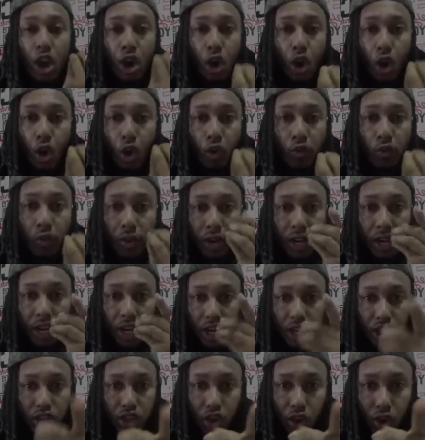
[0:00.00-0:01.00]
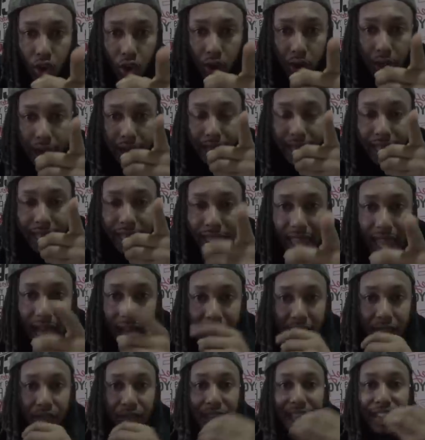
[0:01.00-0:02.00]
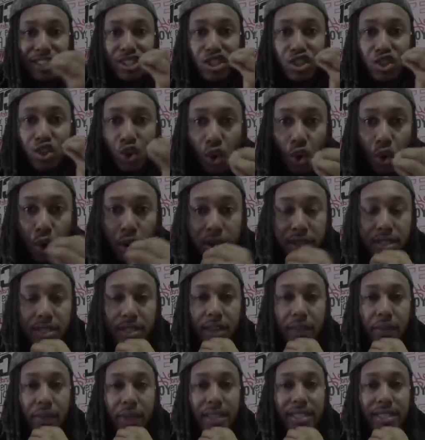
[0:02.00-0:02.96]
over your life. It's yours.